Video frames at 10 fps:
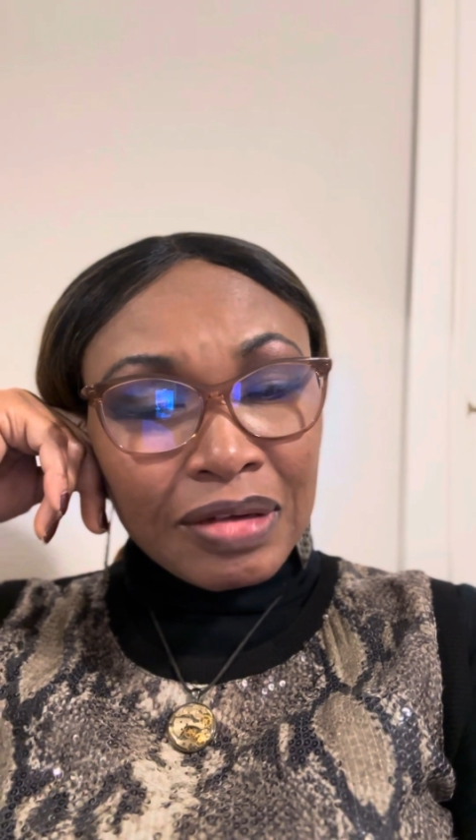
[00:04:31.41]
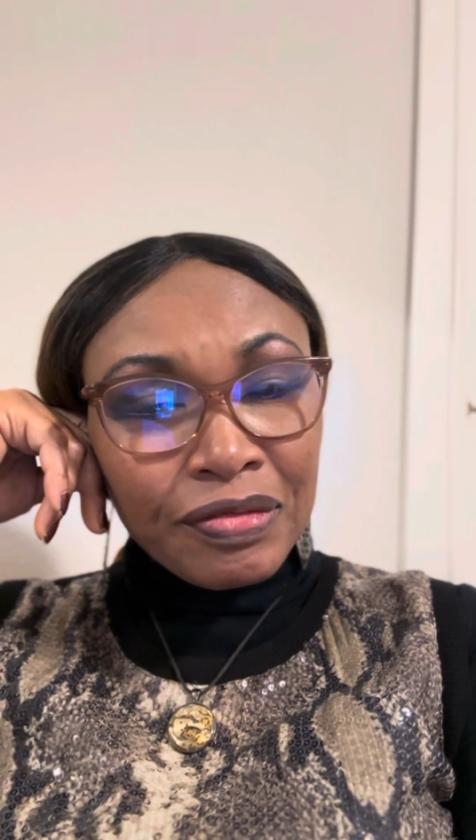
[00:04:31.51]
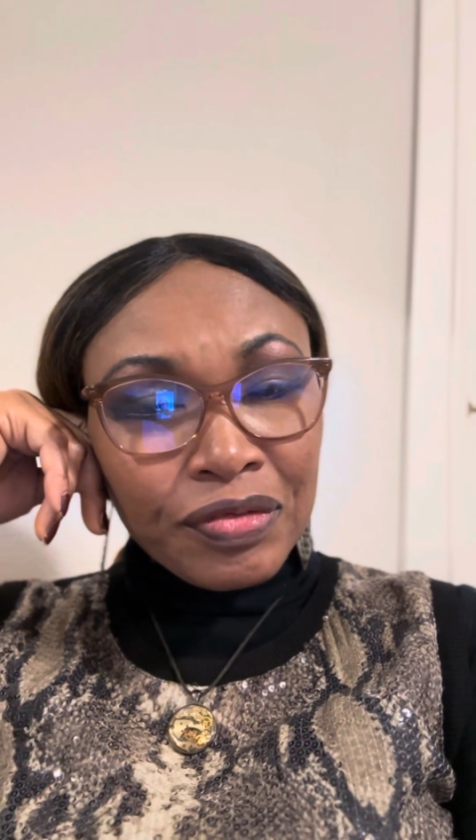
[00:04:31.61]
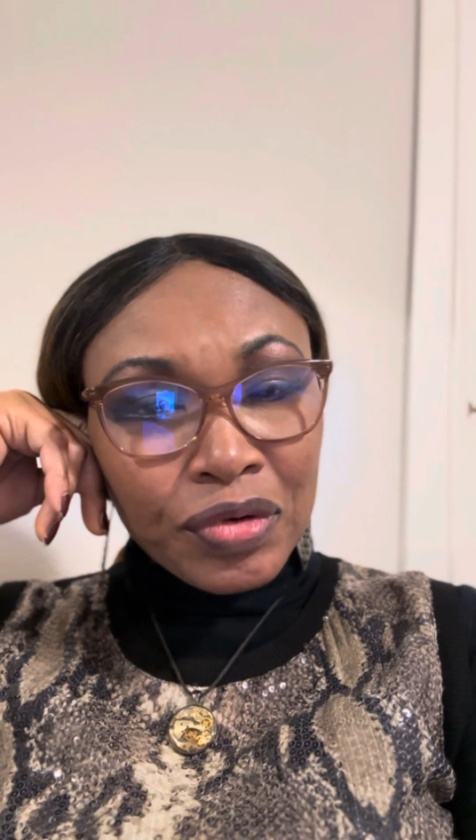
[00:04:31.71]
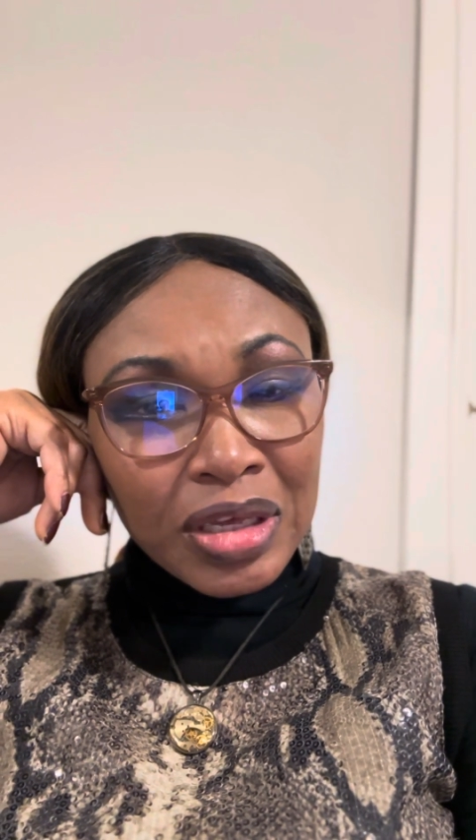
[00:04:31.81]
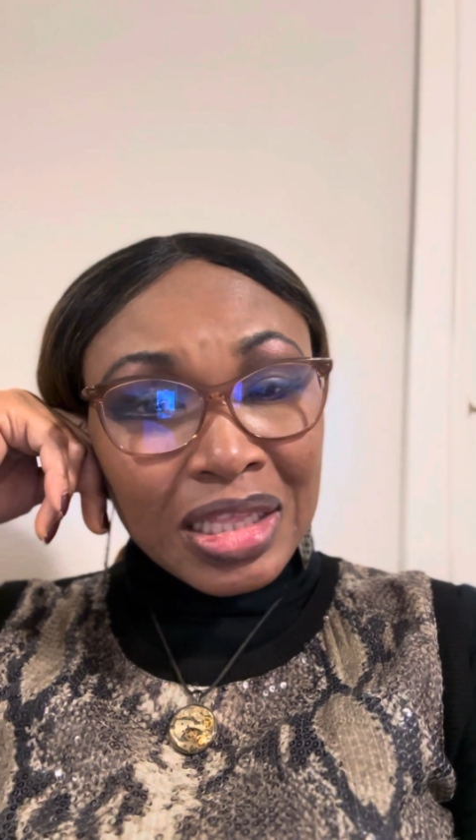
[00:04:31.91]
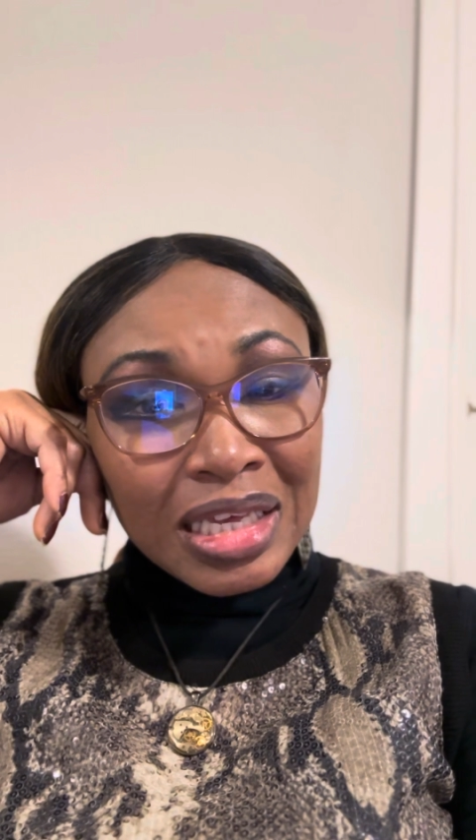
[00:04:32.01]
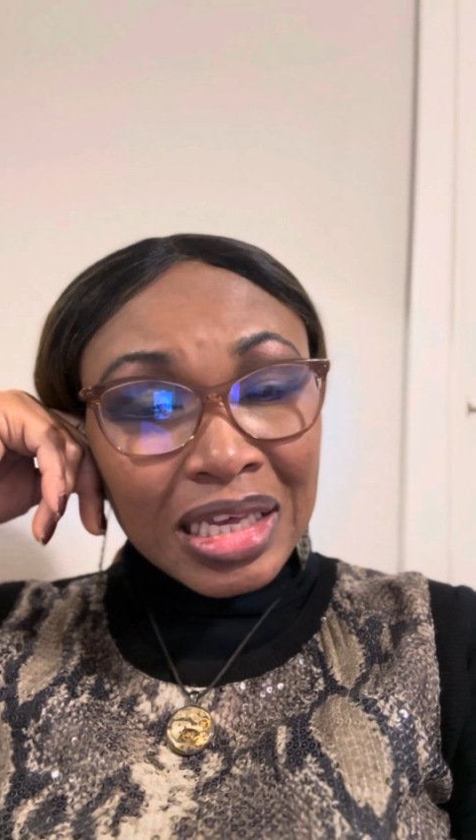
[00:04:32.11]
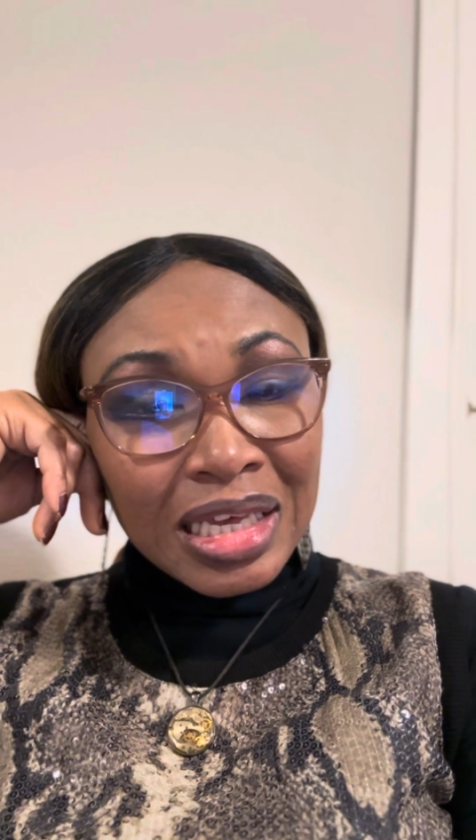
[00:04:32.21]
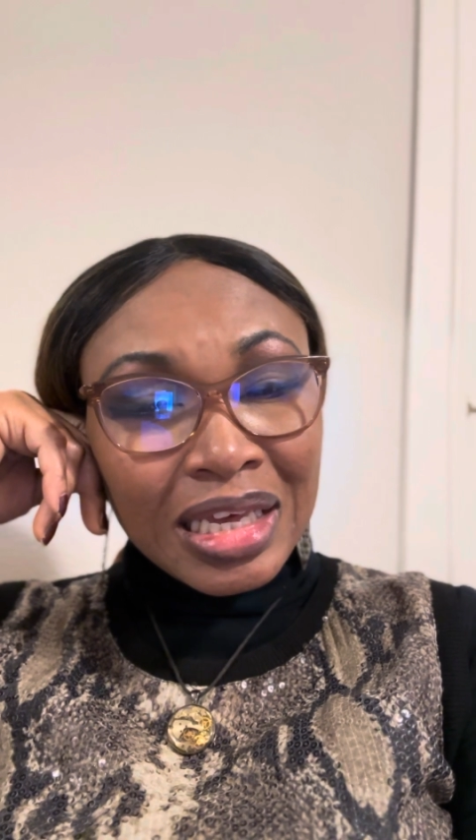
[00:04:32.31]

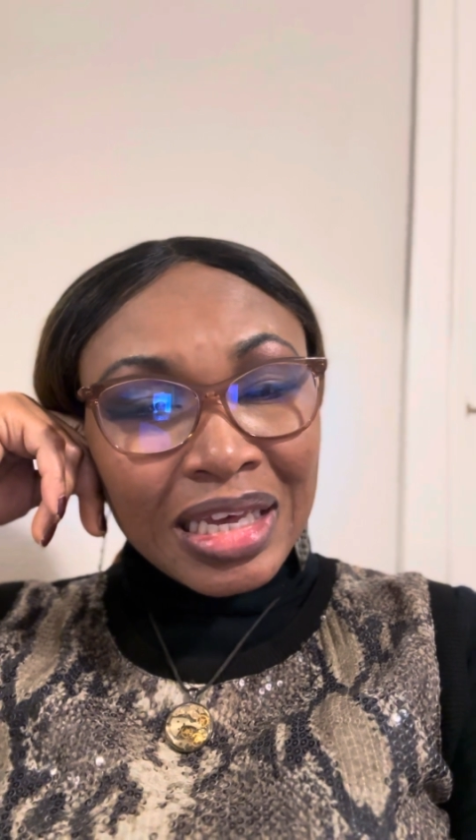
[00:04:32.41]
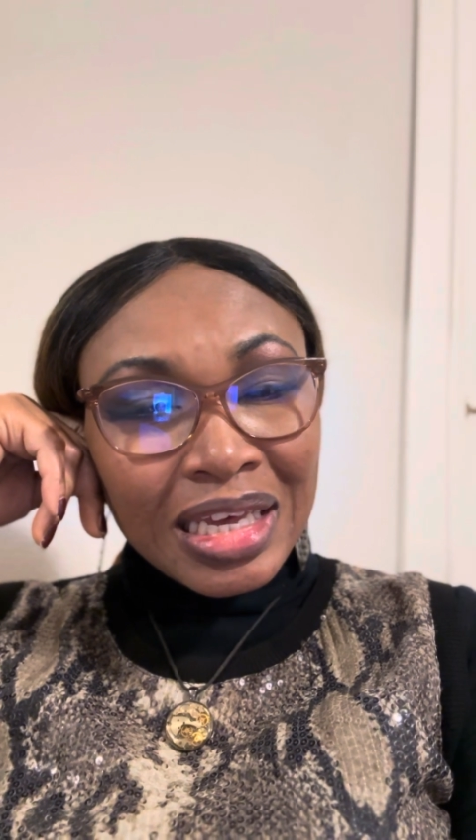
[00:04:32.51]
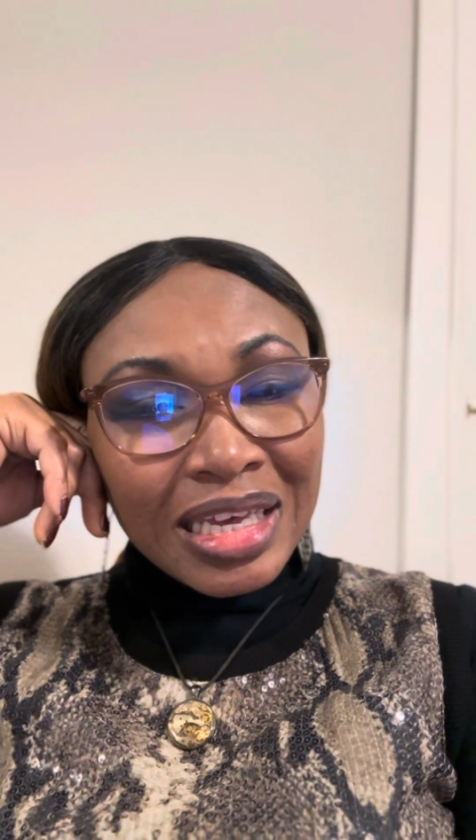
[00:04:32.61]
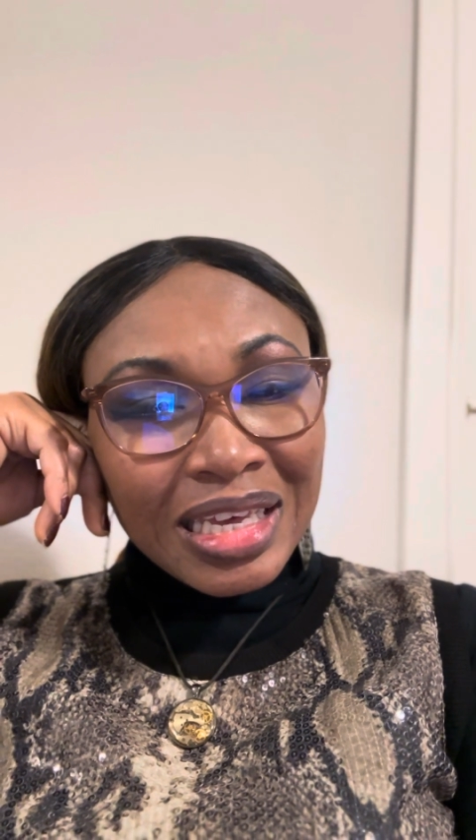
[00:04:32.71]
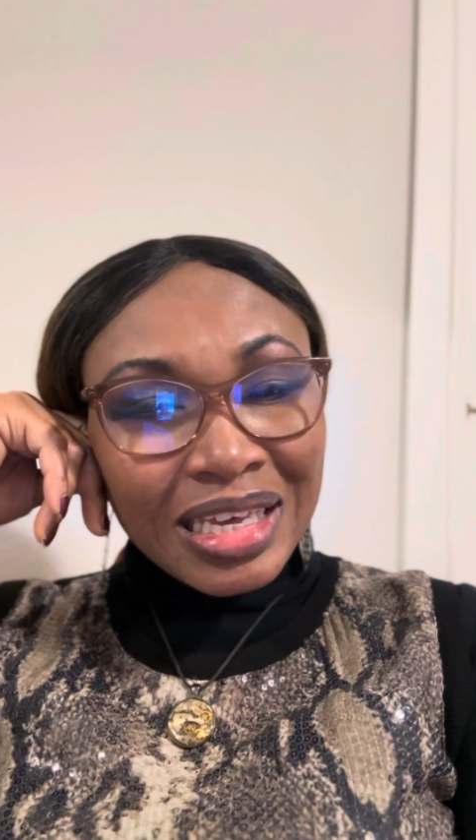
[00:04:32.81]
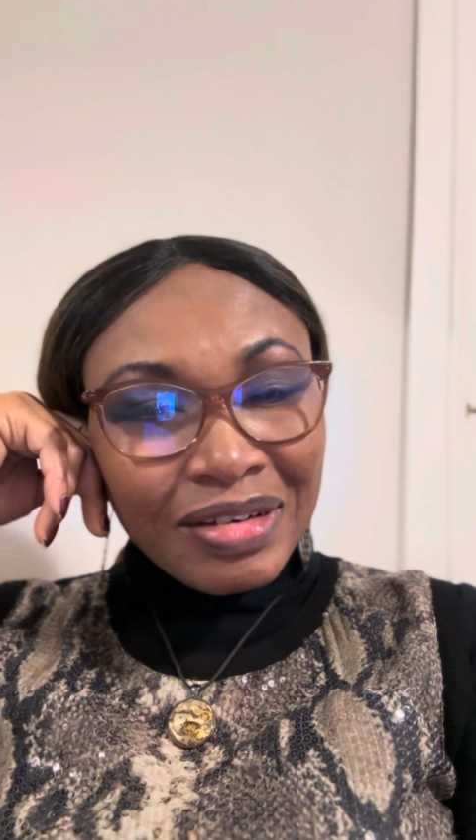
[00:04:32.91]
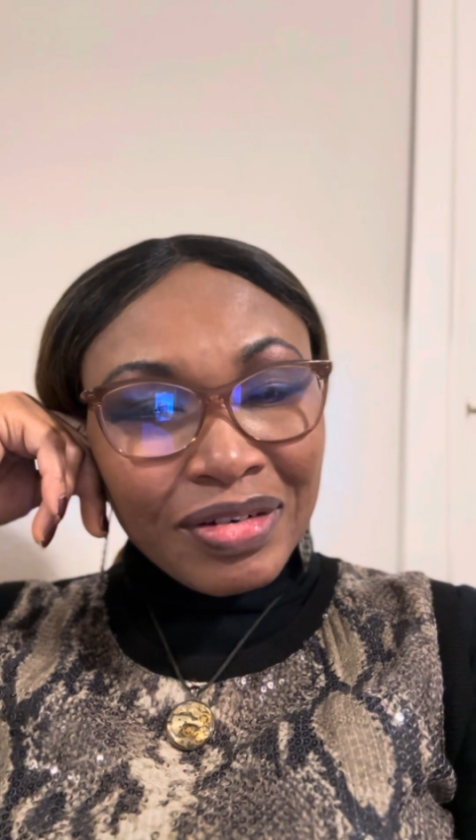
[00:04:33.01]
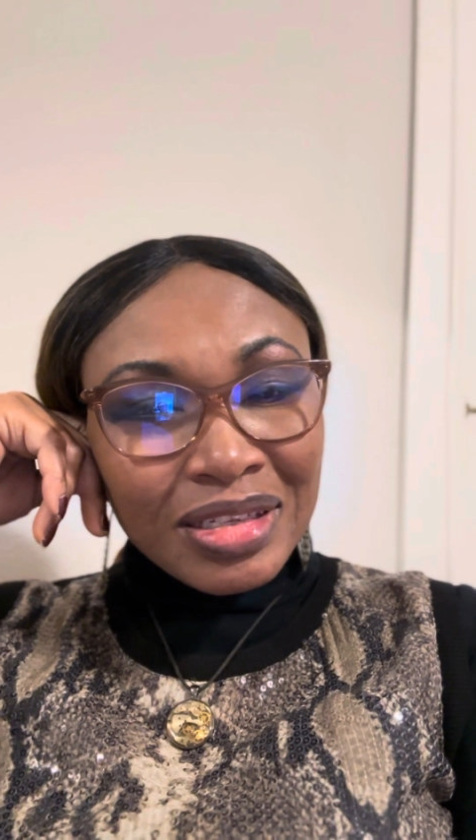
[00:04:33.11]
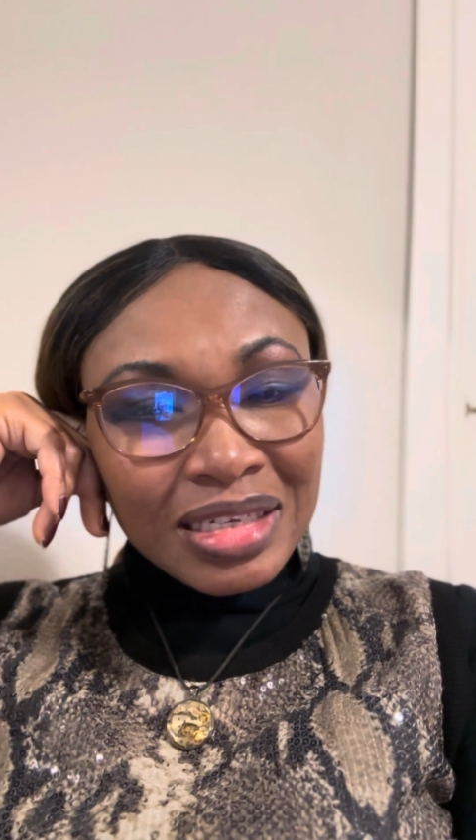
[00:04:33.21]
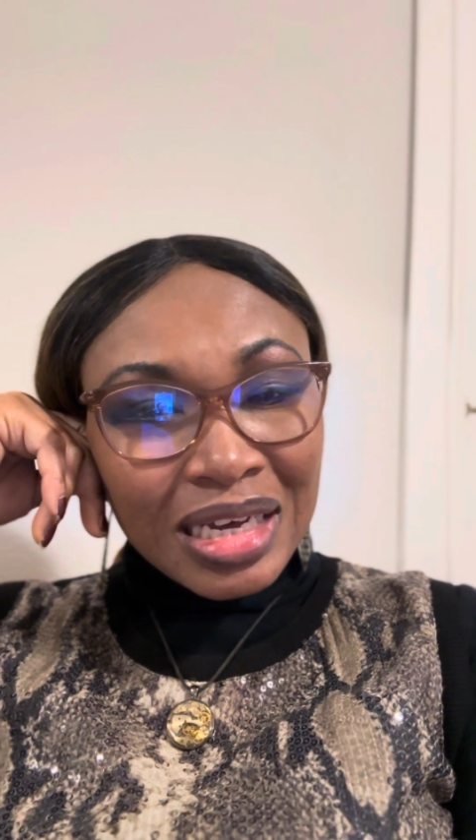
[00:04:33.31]
freely
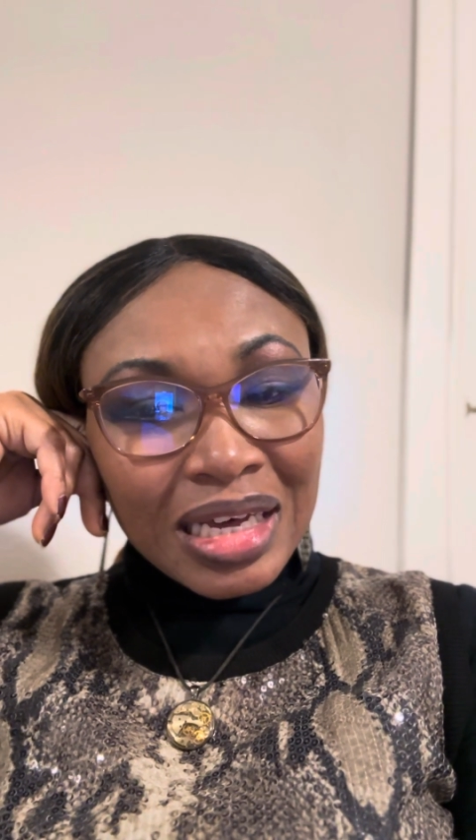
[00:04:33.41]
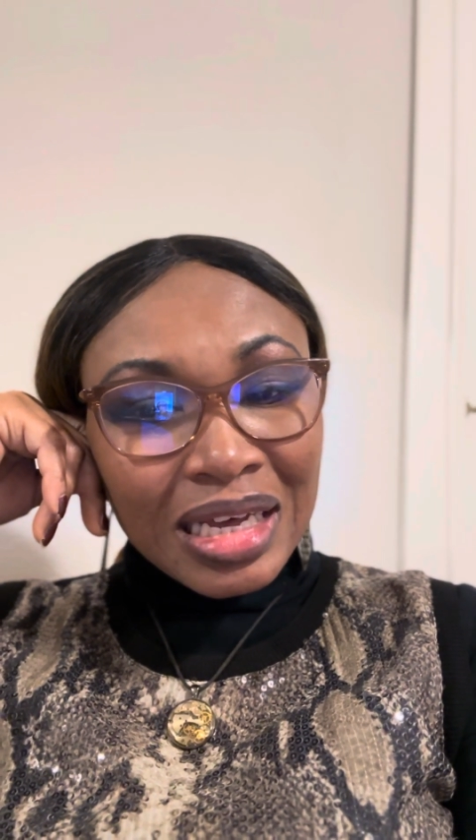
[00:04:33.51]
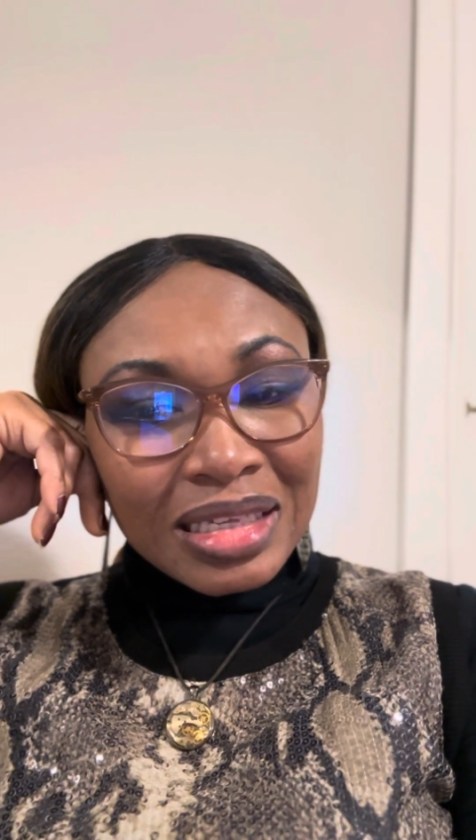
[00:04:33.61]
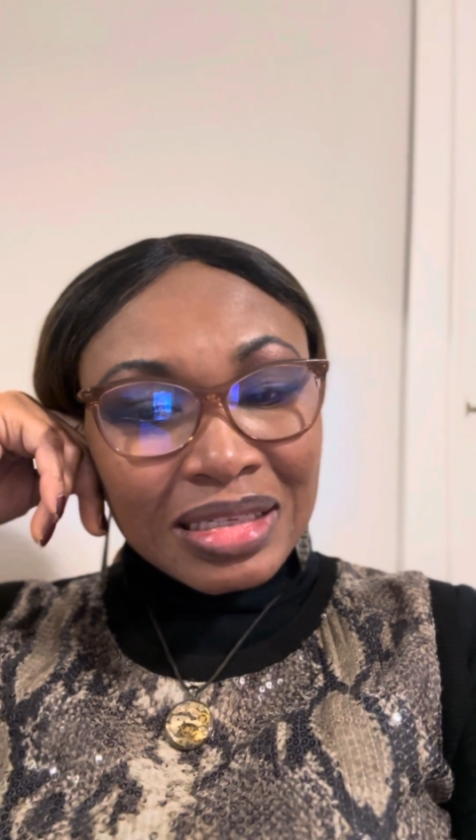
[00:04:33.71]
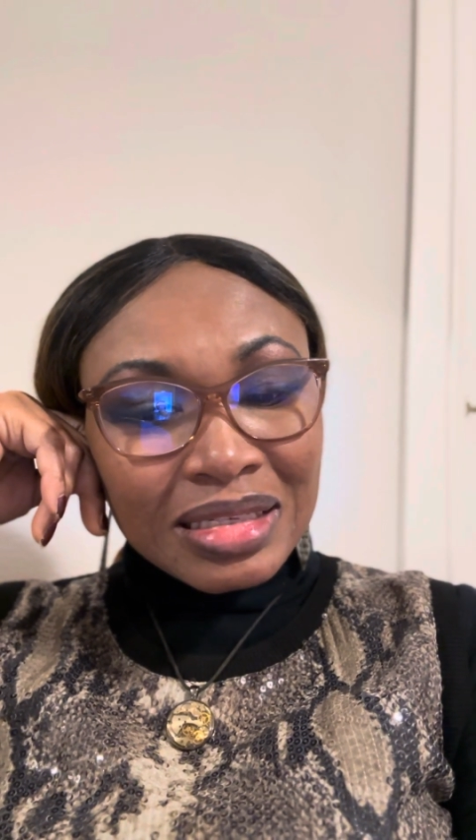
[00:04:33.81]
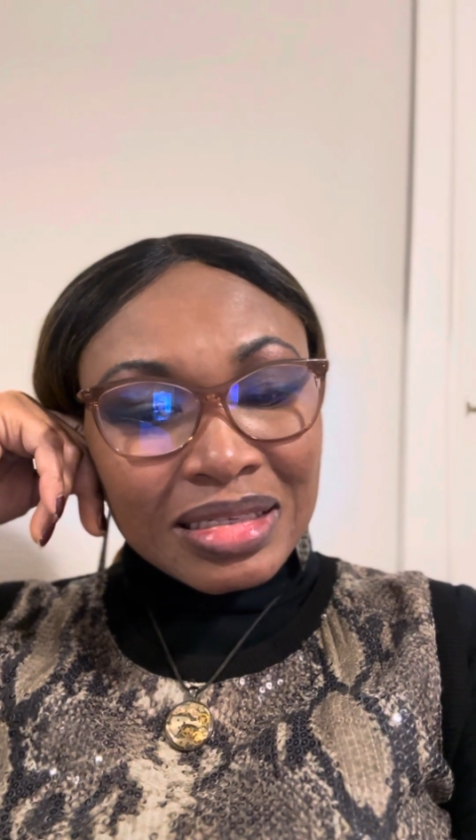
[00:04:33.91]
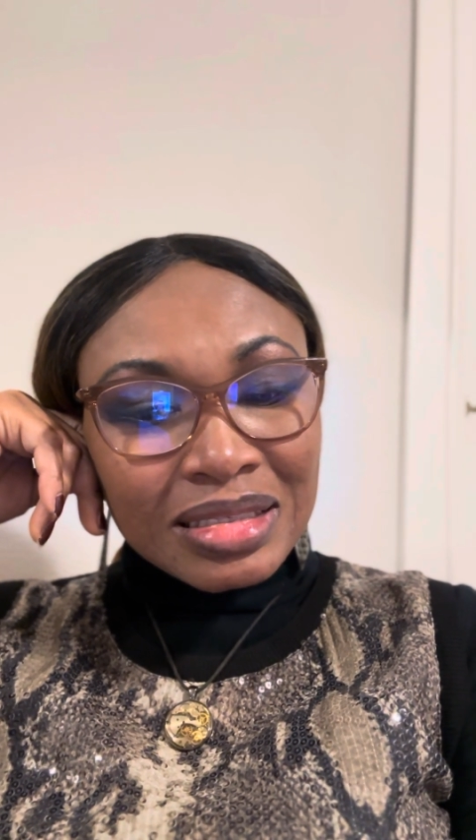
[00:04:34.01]
given to us.